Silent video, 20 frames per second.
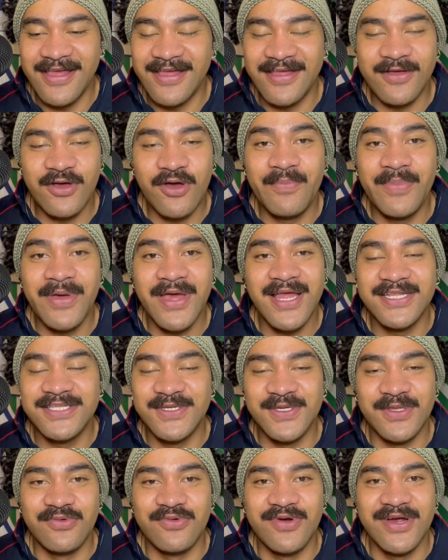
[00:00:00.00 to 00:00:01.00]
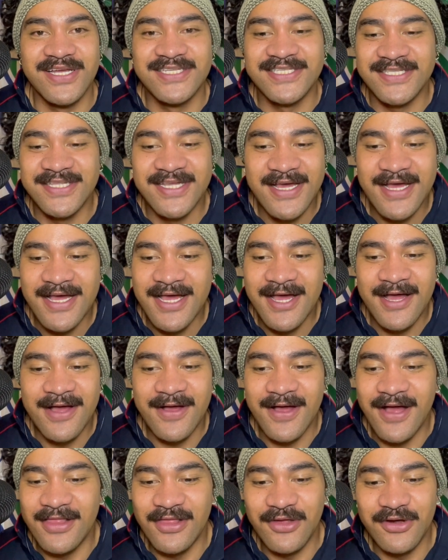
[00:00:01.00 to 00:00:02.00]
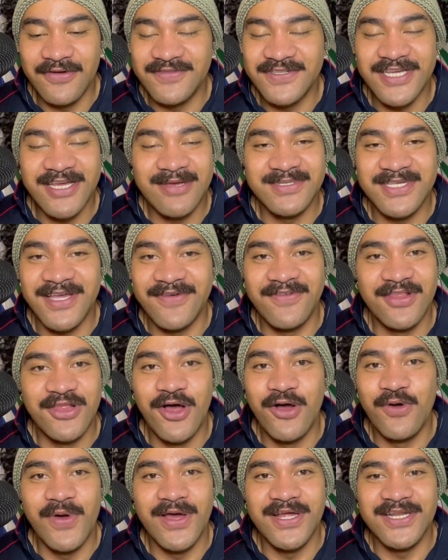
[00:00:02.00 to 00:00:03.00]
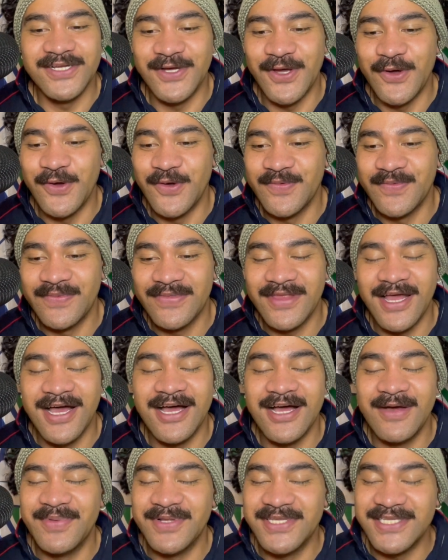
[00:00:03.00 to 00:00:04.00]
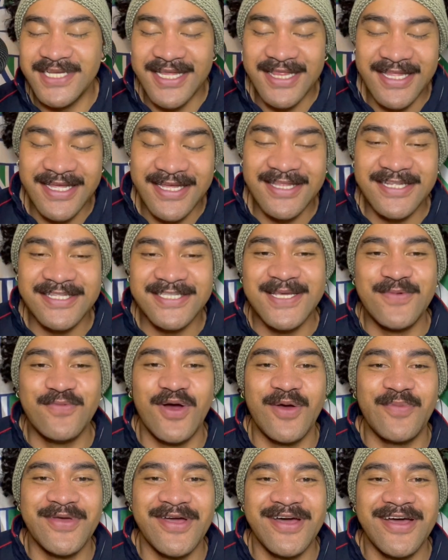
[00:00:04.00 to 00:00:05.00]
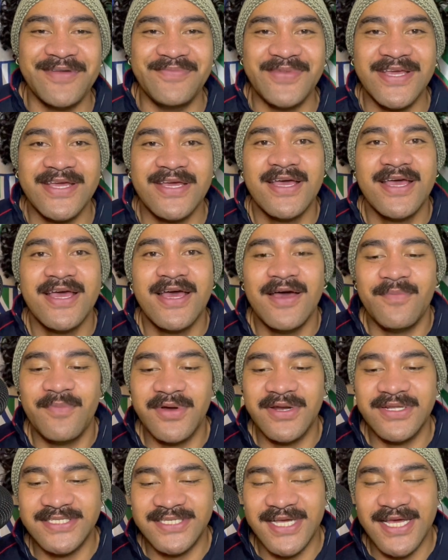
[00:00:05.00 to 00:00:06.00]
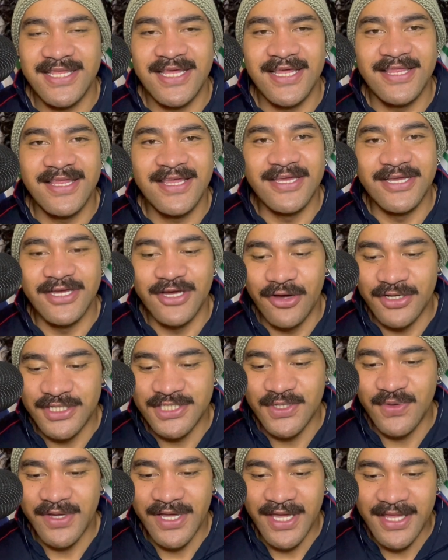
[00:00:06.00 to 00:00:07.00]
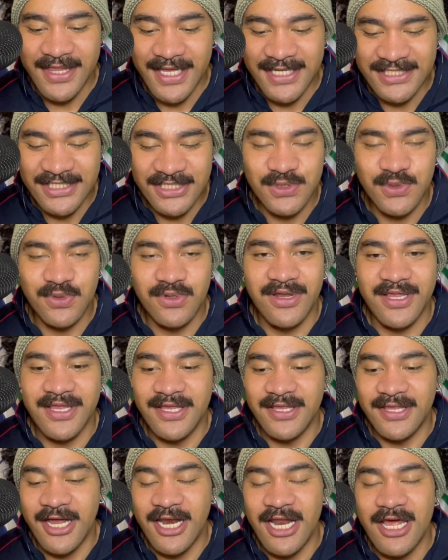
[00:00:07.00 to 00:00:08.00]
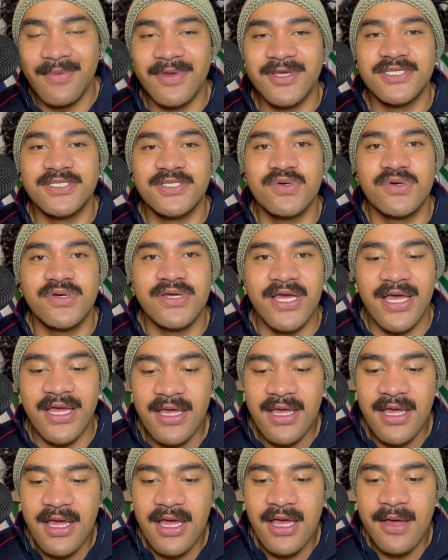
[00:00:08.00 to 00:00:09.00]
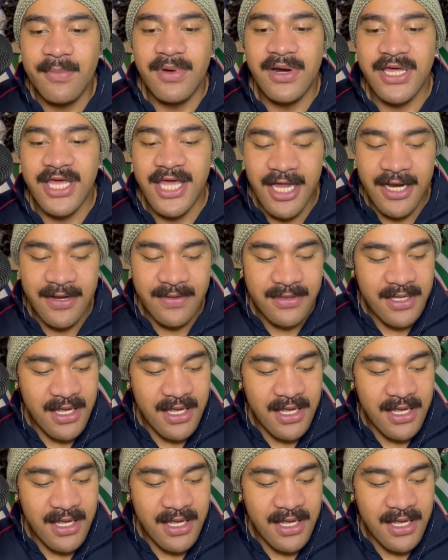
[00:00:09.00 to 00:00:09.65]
compared to the rest, a lot of teams have a long way to go, particularly the team right behind me. But in saying that, there you go. So again, that's just sort of like the dynamics you're looking at. But again,